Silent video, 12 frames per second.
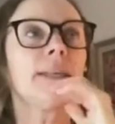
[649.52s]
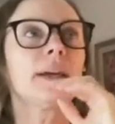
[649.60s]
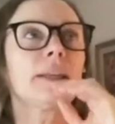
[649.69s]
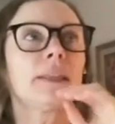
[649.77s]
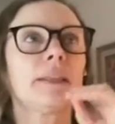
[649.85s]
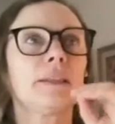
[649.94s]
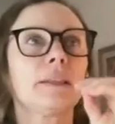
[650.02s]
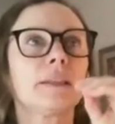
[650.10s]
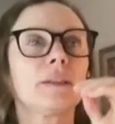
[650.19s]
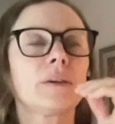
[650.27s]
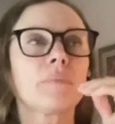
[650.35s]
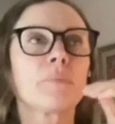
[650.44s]
I think
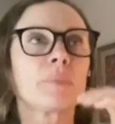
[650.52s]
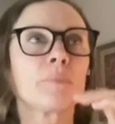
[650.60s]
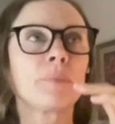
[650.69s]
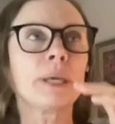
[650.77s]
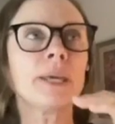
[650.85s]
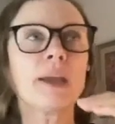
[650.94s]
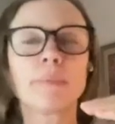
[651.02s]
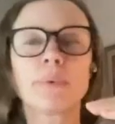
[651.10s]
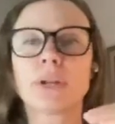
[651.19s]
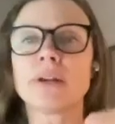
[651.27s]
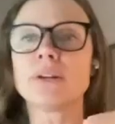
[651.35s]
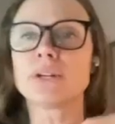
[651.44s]
being
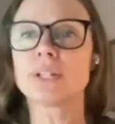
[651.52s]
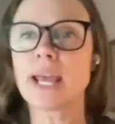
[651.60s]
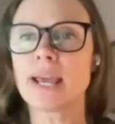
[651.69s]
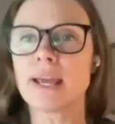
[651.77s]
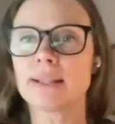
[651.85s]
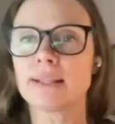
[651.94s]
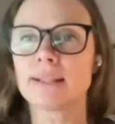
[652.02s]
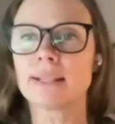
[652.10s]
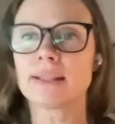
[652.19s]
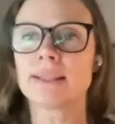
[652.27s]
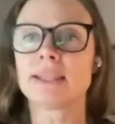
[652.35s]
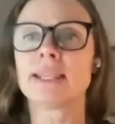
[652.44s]
able to understand
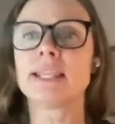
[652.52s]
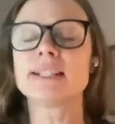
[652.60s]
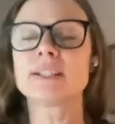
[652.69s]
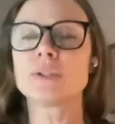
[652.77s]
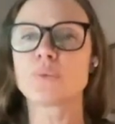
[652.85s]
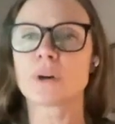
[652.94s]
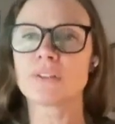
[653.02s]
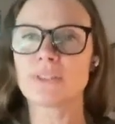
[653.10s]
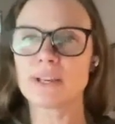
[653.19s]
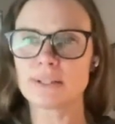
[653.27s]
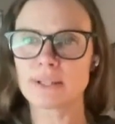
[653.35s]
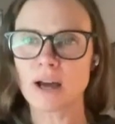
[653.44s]
that this is
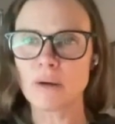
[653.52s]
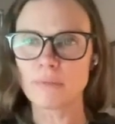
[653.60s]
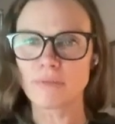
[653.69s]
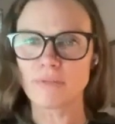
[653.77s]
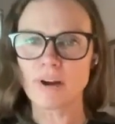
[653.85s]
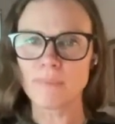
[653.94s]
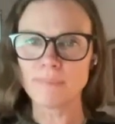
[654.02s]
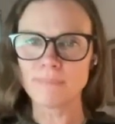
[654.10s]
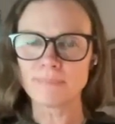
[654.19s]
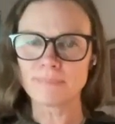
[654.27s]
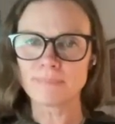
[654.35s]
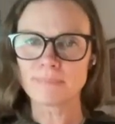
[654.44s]
where things come
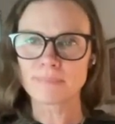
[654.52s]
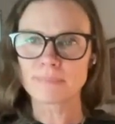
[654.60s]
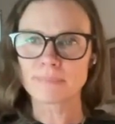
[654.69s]
from